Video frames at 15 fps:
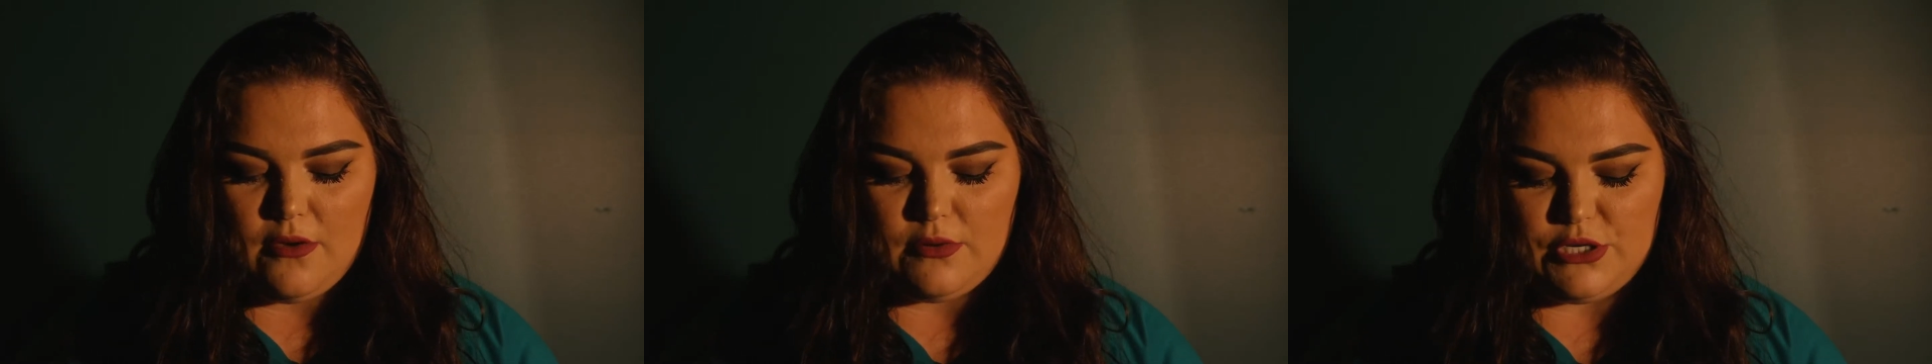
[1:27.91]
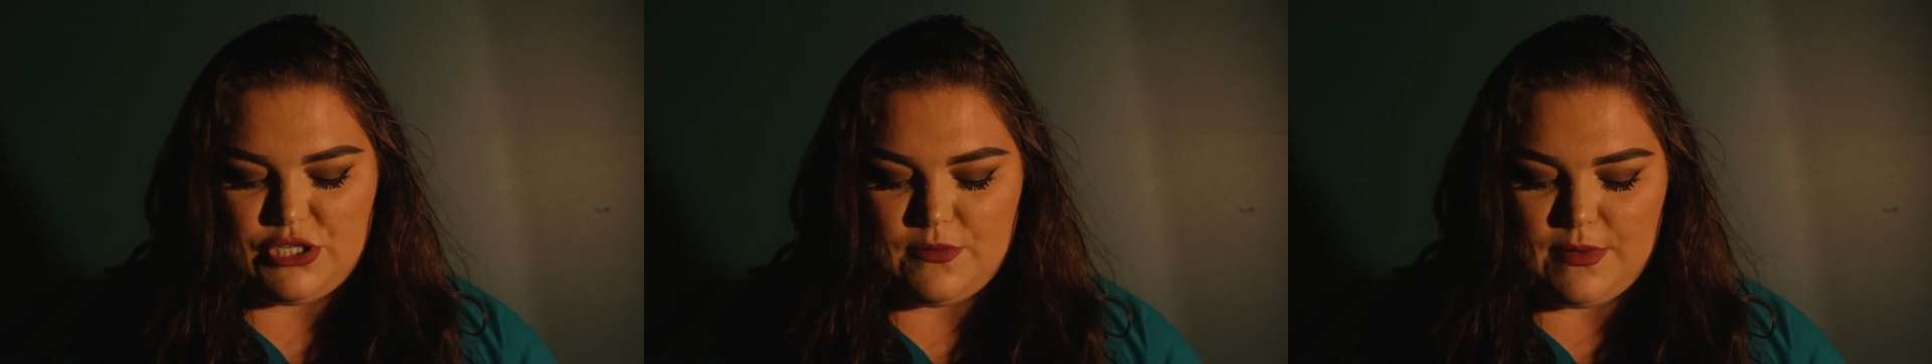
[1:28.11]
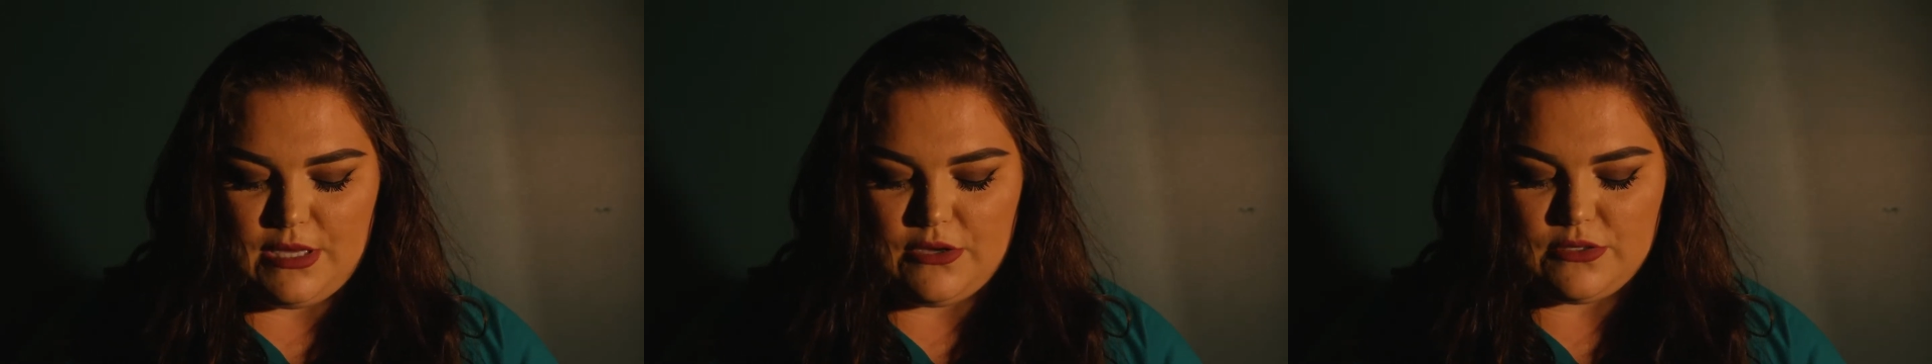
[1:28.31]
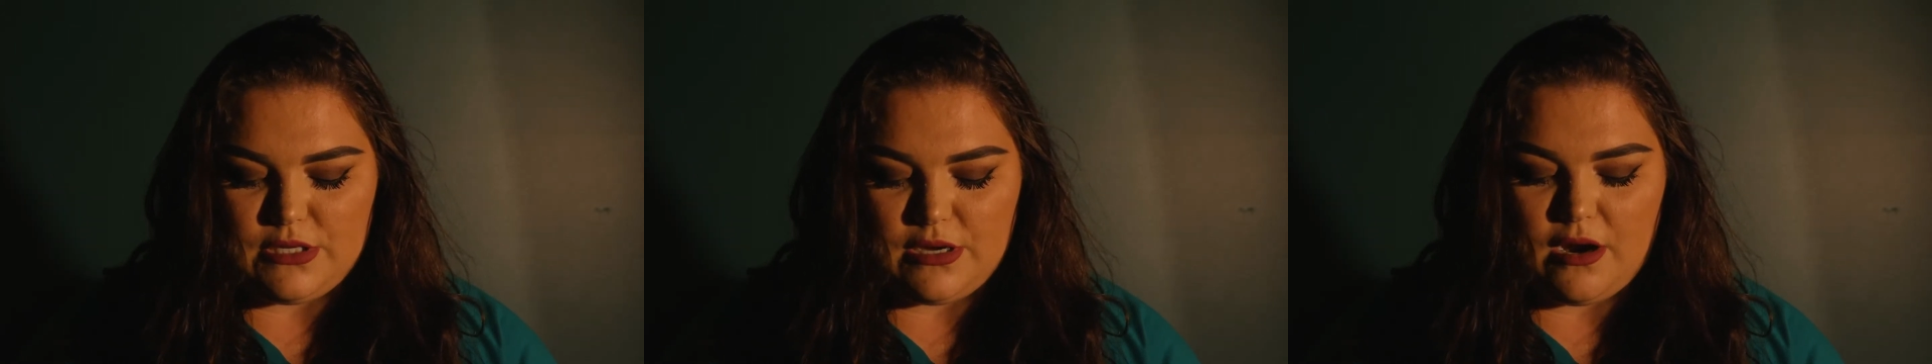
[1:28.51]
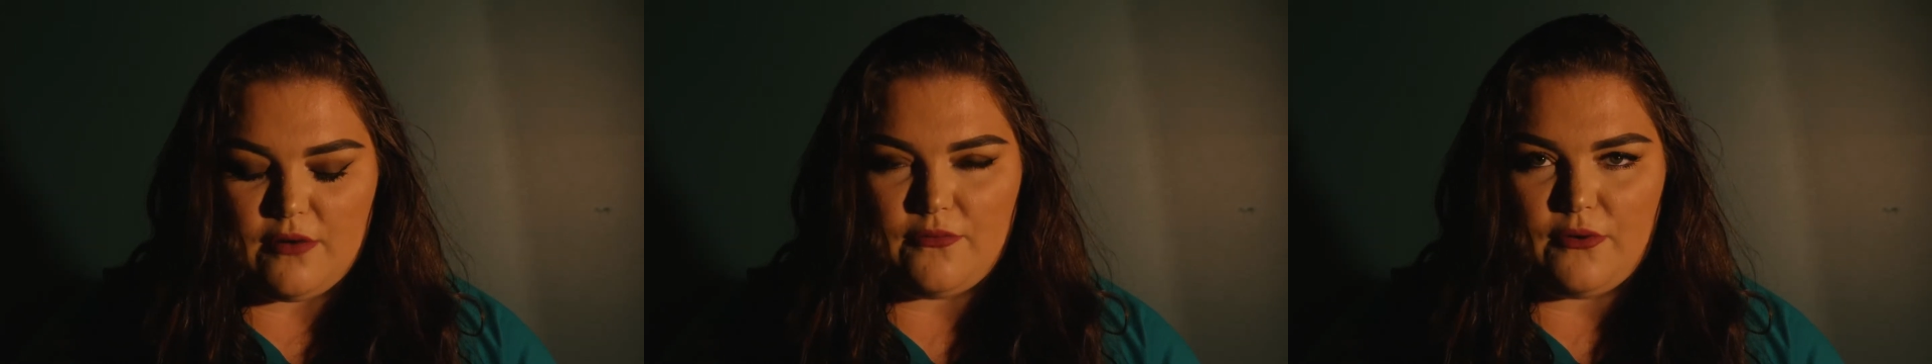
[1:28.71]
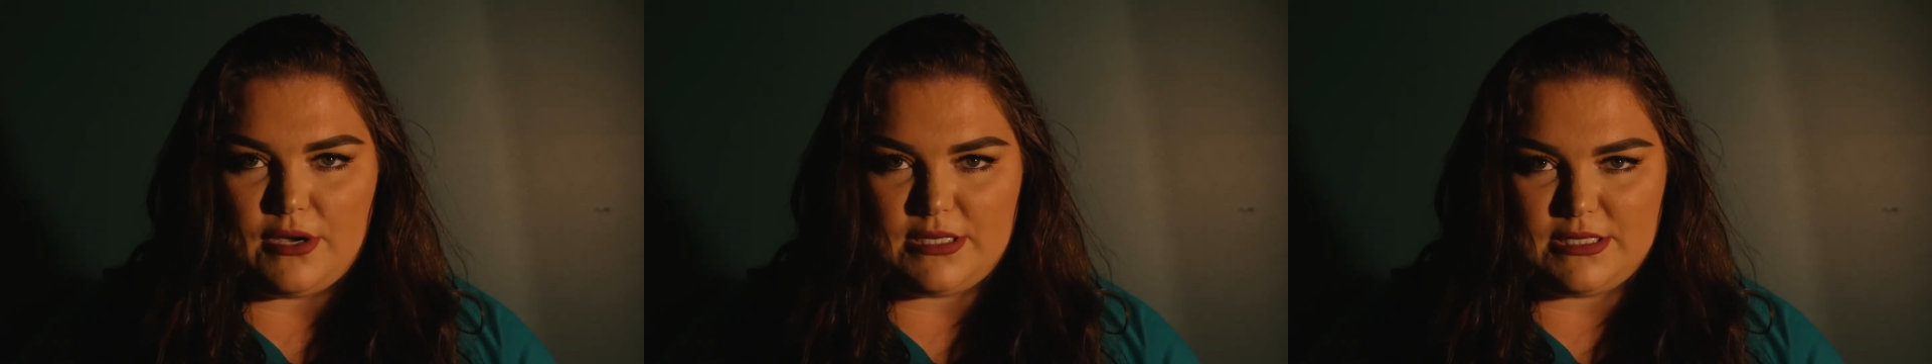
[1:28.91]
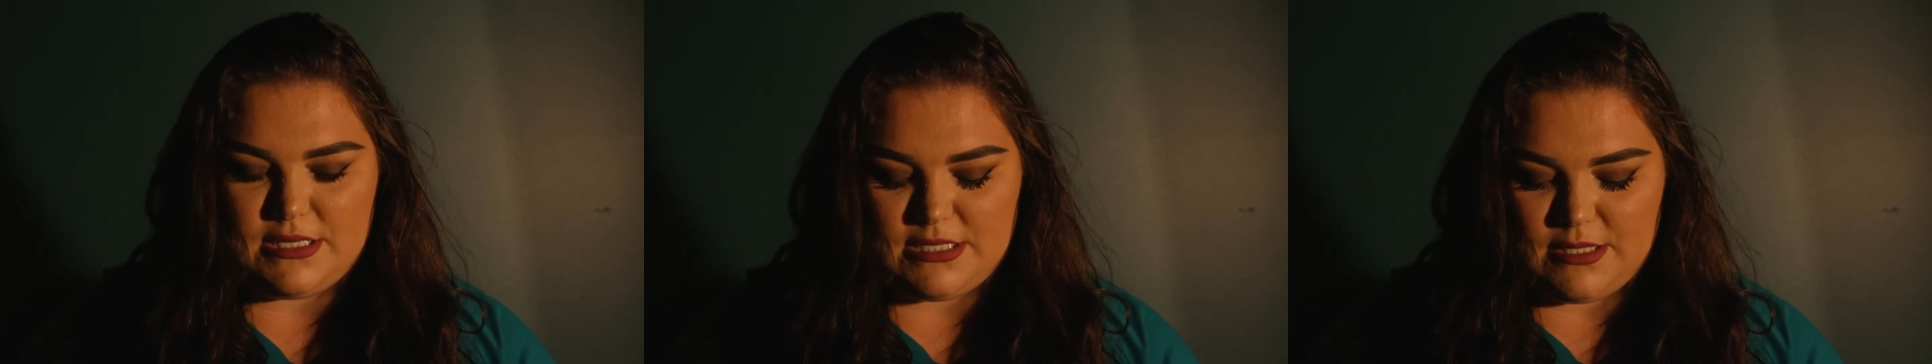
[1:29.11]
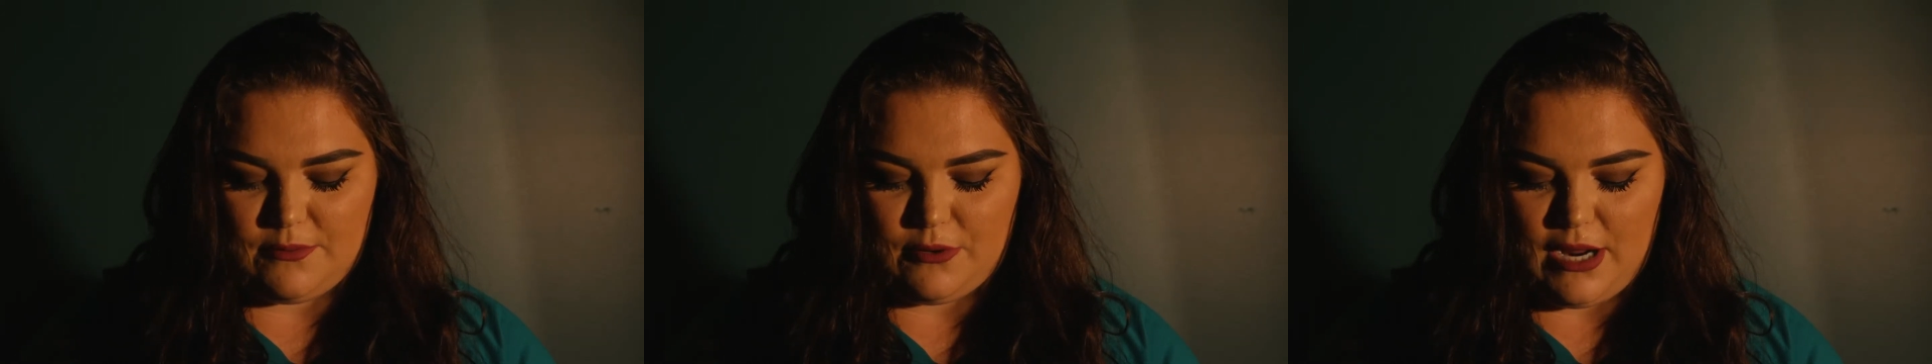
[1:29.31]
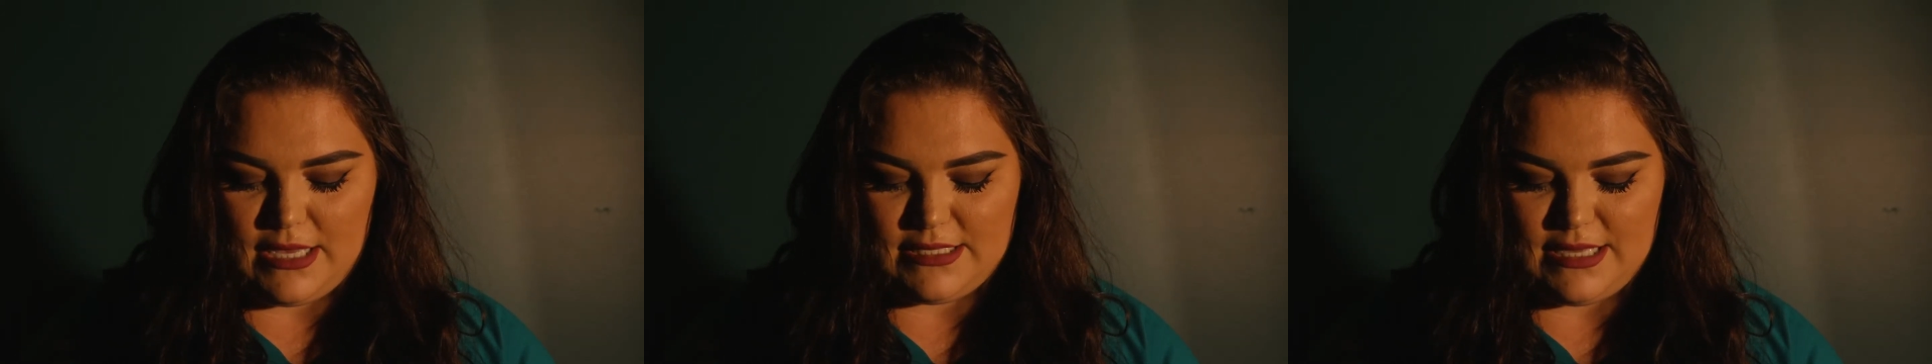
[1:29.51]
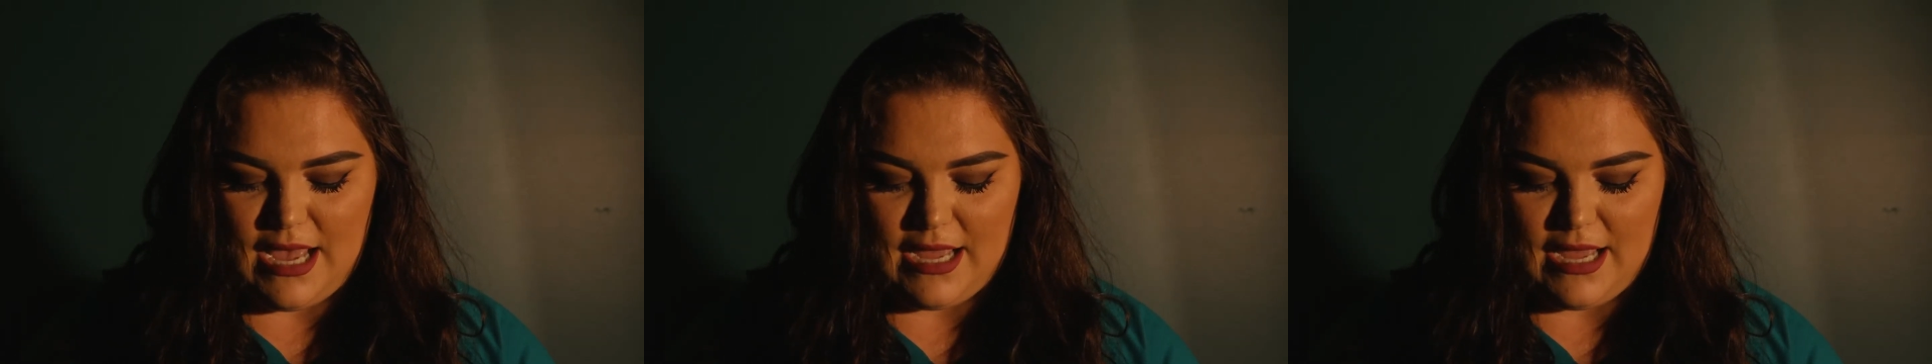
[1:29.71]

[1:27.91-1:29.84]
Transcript: We should be using our voice to suppress